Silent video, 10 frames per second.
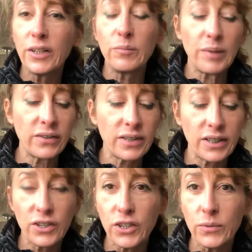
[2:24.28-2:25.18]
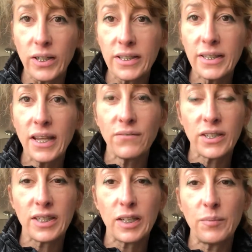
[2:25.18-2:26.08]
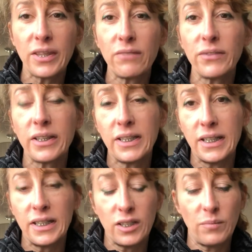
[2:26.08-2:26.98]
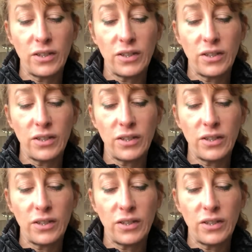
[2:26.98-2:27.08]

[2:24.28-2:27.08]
belted into a safety seat, but they really need to be.